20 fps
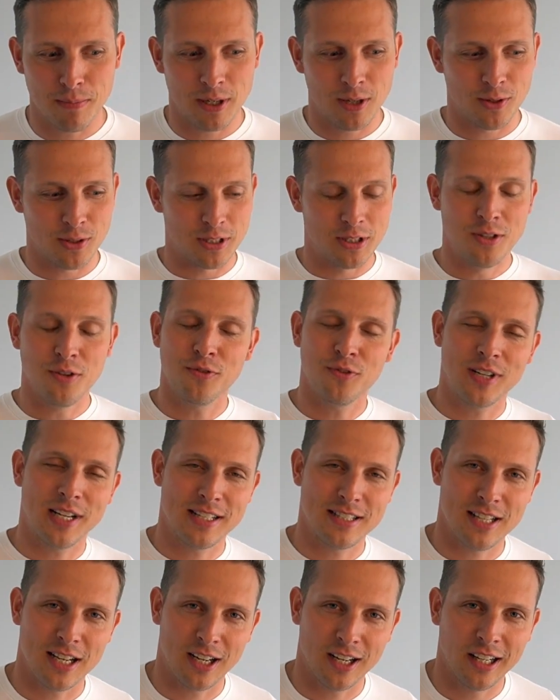because
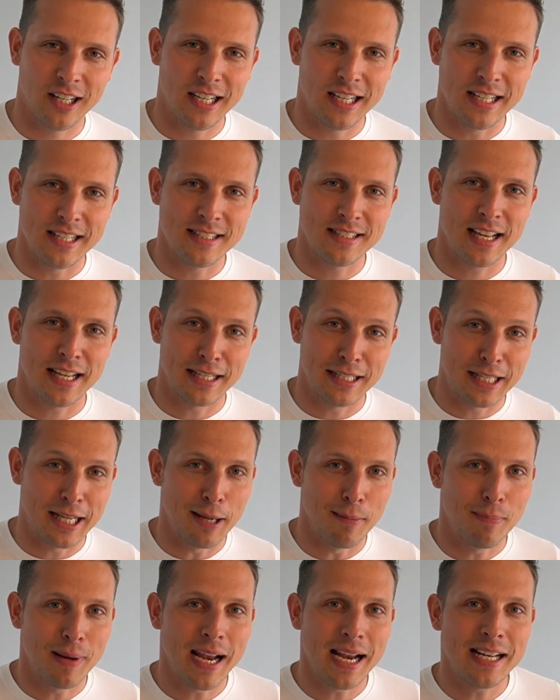Lufthansa clearly said
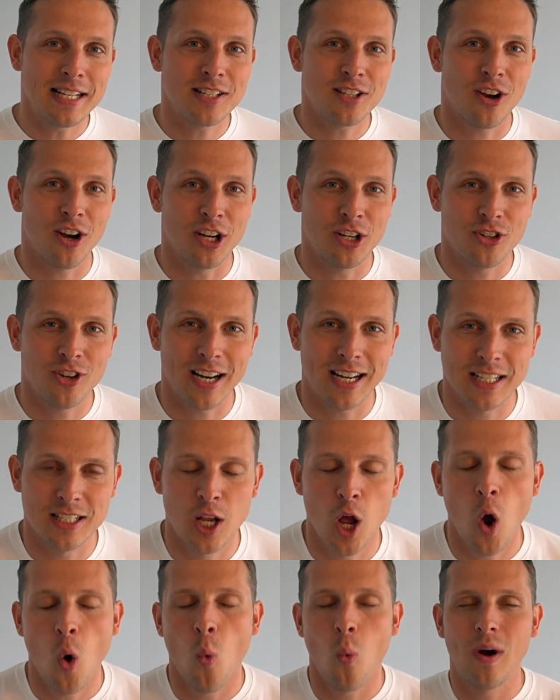they paid Skytrax,